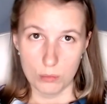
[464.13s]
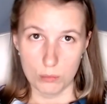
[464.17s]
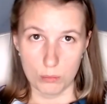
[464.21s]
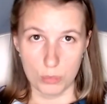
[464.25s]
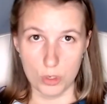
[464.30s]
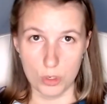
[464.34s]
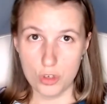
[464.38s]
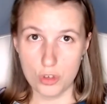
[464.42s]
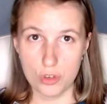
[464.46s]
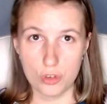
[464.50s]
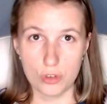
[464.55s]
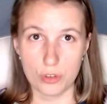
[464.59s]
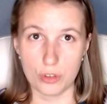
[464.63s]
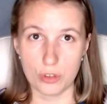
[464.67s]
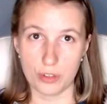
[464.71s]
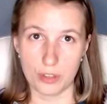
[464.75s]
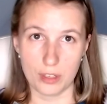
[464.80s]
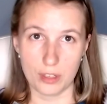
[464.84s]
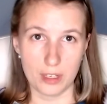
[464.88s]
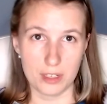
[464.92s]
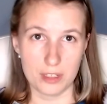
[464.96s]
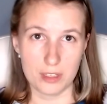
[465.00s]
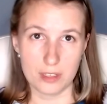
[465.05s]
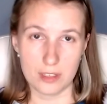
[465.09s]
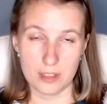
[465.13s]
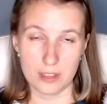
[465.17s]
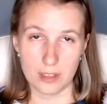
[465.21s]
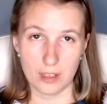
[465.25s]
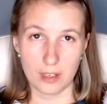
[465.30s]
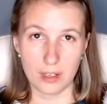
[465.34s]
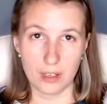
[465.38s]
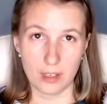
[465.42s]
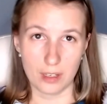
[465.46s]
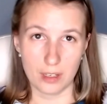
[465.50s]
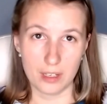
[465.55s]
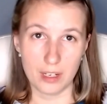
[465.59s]
Be sure that
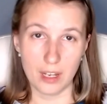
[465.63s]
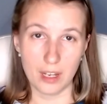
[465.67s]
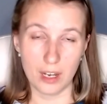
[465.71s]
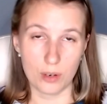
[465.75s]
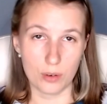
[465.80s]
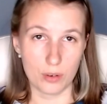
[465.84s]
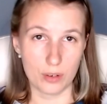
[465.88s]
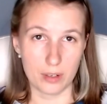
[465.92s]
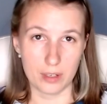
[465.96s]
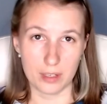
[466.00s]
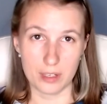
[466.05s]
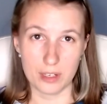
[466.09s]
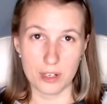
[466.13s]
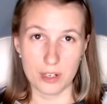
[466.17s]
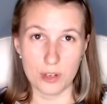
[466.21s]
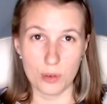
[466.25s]
an hour